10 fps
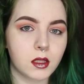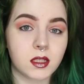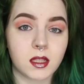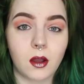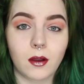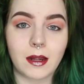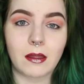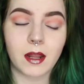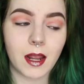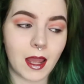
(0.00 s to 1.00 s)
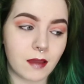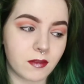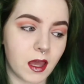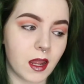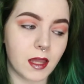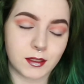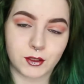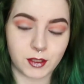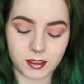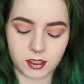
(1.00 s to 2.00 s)
So now that I have that as a
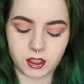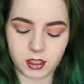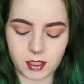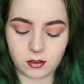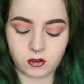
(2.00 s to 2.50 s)
transition